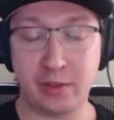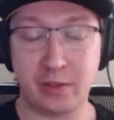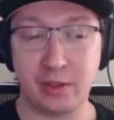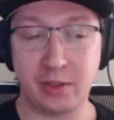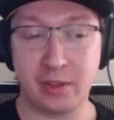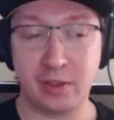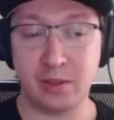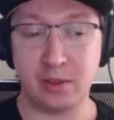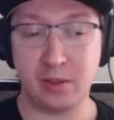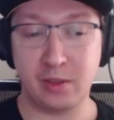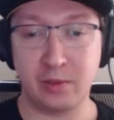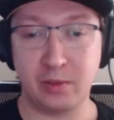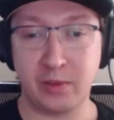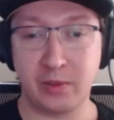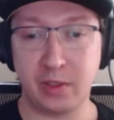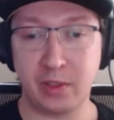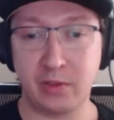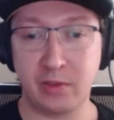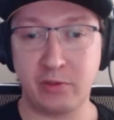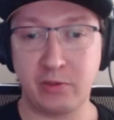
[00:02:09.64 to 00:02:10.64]

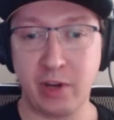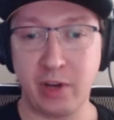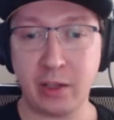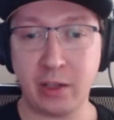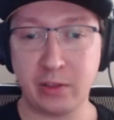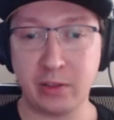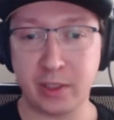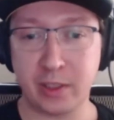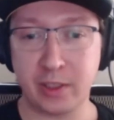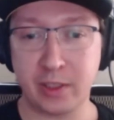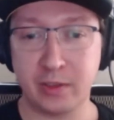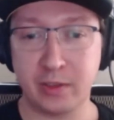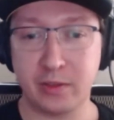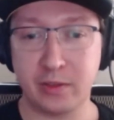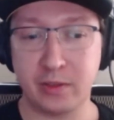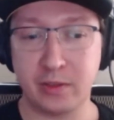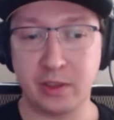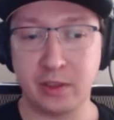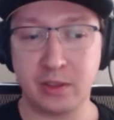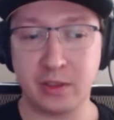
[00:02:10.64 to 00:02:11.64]
the regular
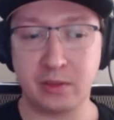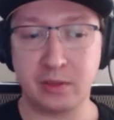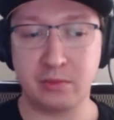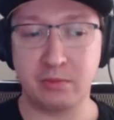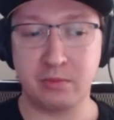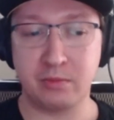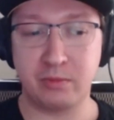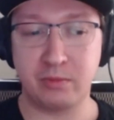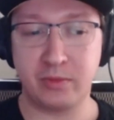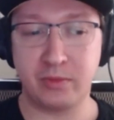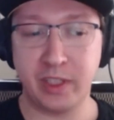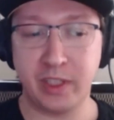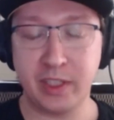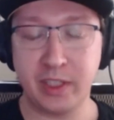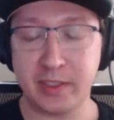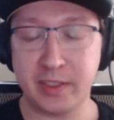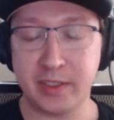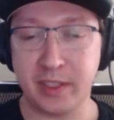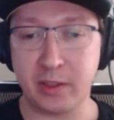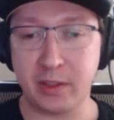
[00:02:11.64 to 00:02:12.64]

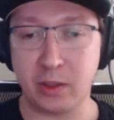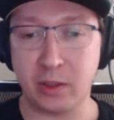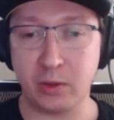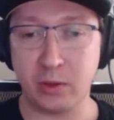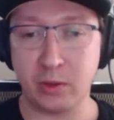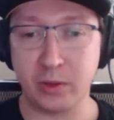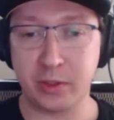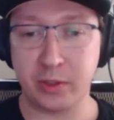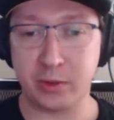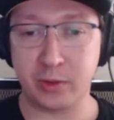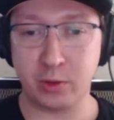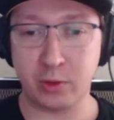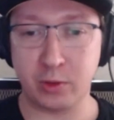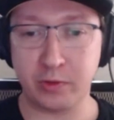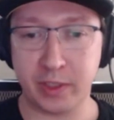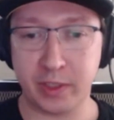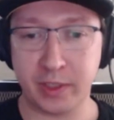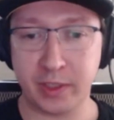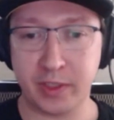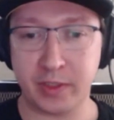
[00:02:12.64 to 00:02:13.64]
things that all the
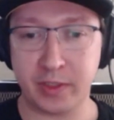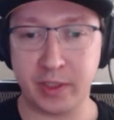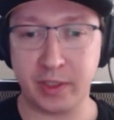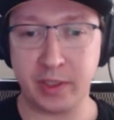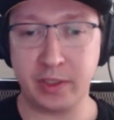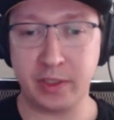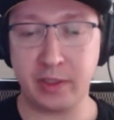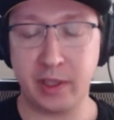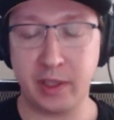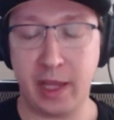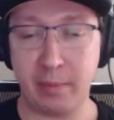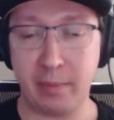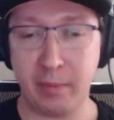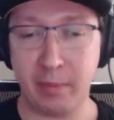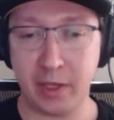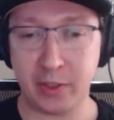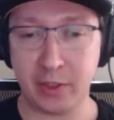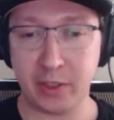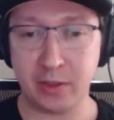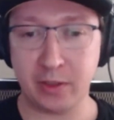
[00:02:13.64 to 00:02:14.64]
services and
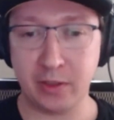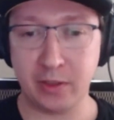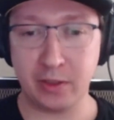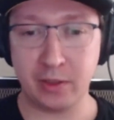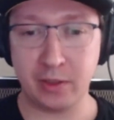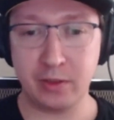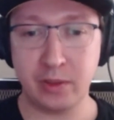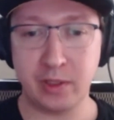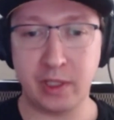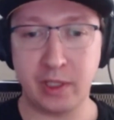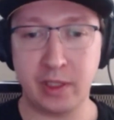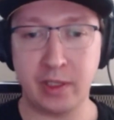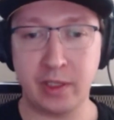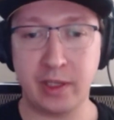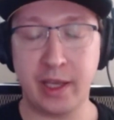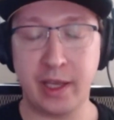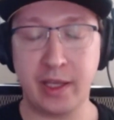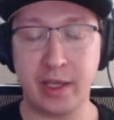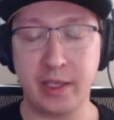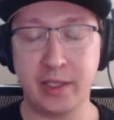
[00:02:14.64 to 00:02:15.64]
AppMagic do
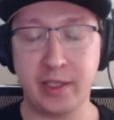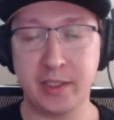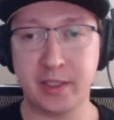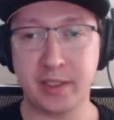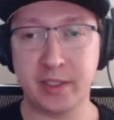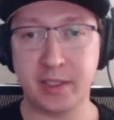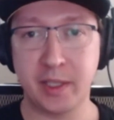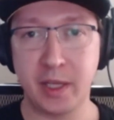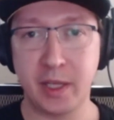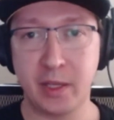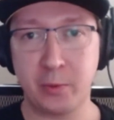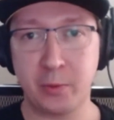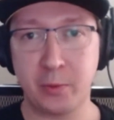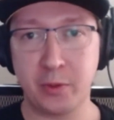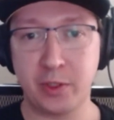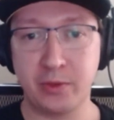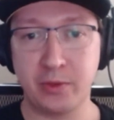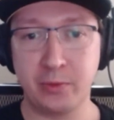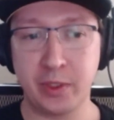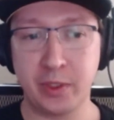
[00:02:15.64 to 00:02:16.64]
is
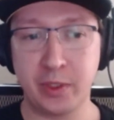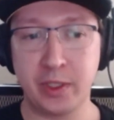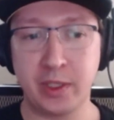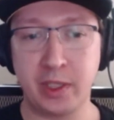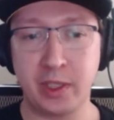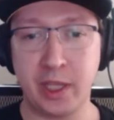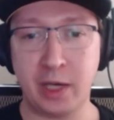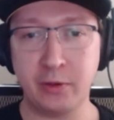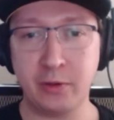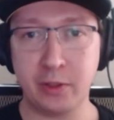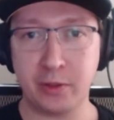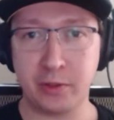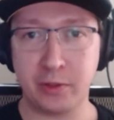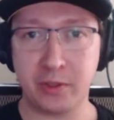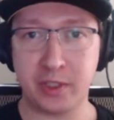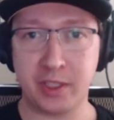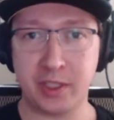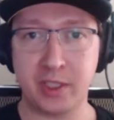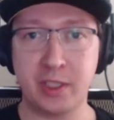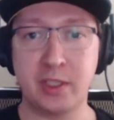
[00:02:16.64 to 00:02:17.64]
we allow you
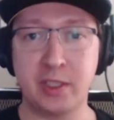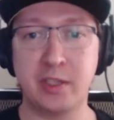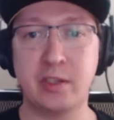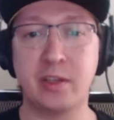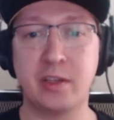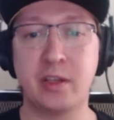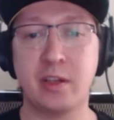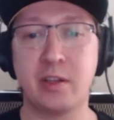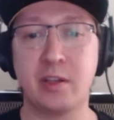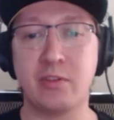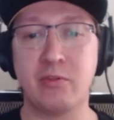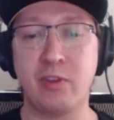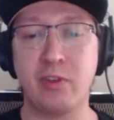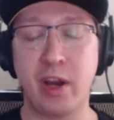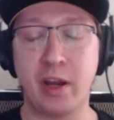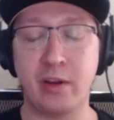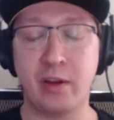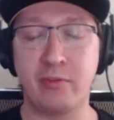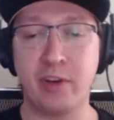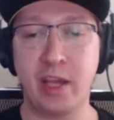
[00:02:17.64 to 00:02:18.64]
to see
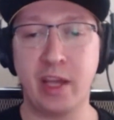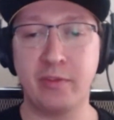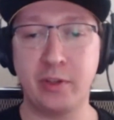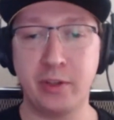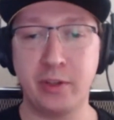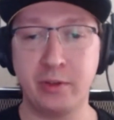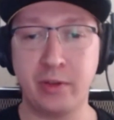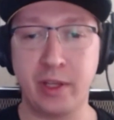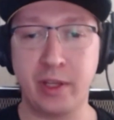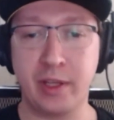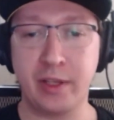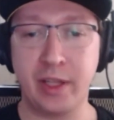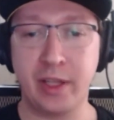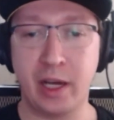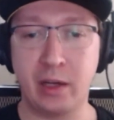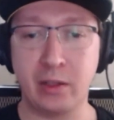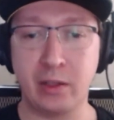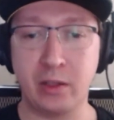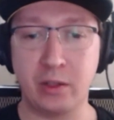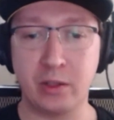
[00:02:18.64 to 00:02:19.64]
revenue and
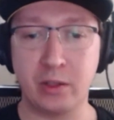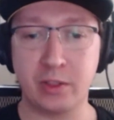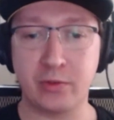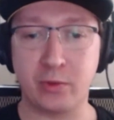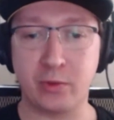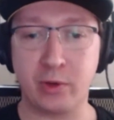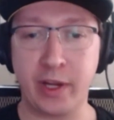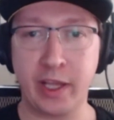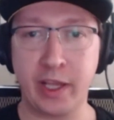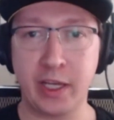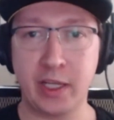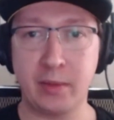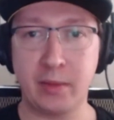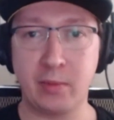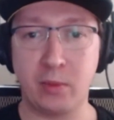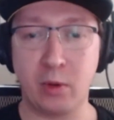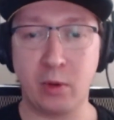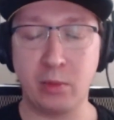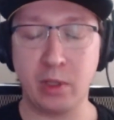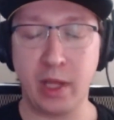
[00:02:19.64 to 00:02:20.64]
downloads for any
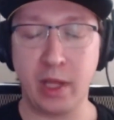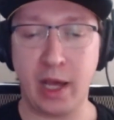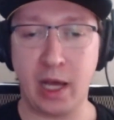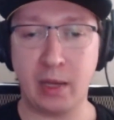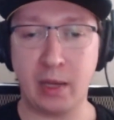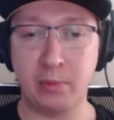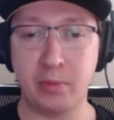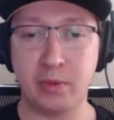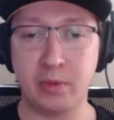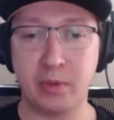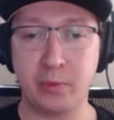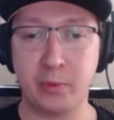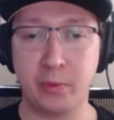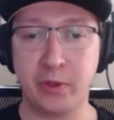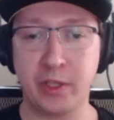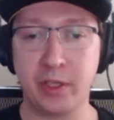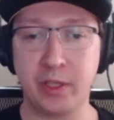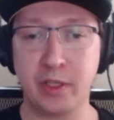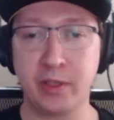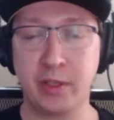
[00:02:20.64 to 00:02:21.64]
mobile app
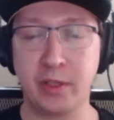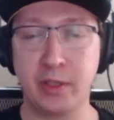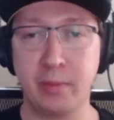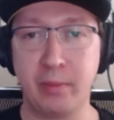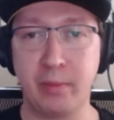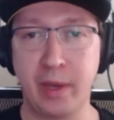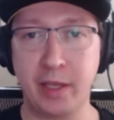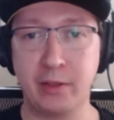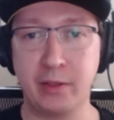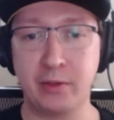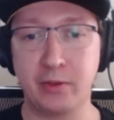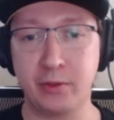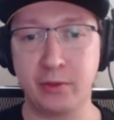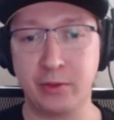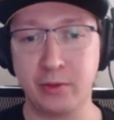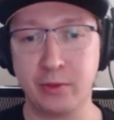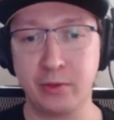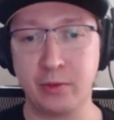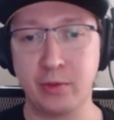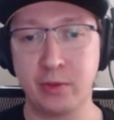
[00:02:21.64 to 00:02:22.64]
within the main
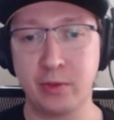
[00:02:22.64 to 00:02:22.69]
two